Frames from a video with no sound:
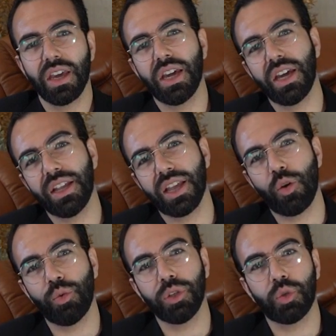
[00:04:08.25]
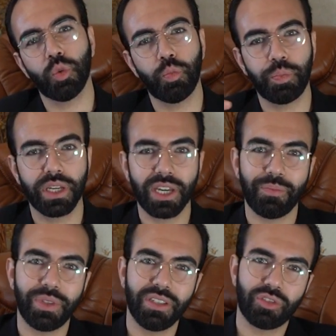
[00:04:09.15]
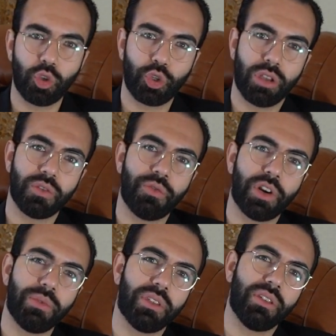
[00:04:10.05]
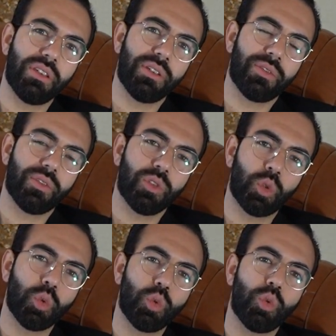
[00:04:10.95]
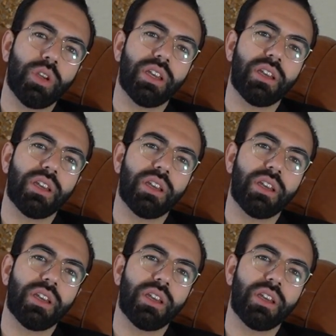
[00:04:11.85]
And I want to pick up this social conformity to